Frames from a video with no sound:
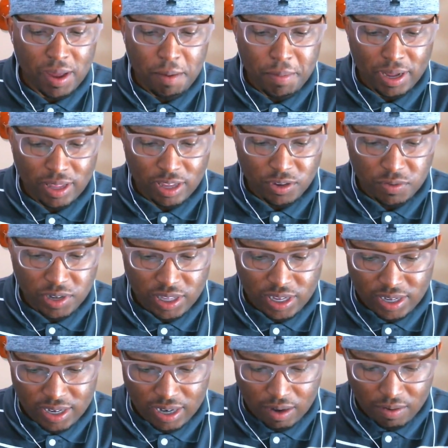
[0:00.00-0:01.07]
I'm about to tweet Let this
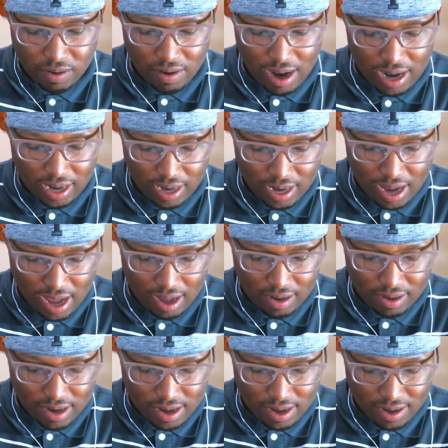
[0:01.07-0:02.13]
me see right
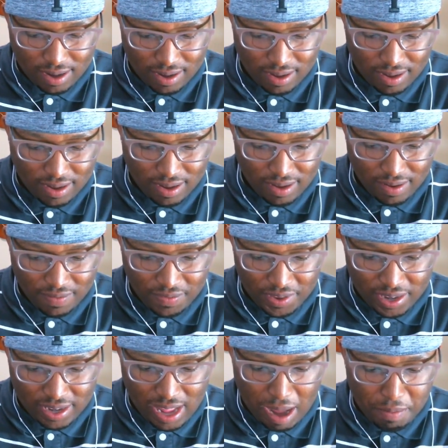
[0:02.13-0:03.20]
now, what what
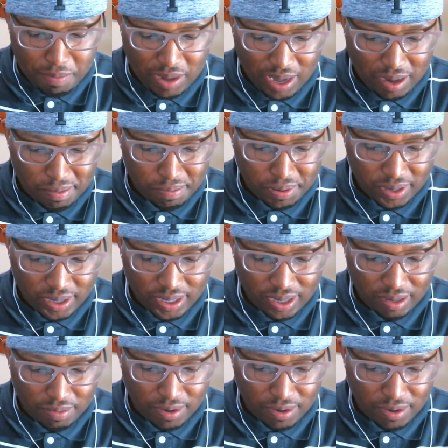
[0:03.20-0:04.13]
what he has to say, pussy, what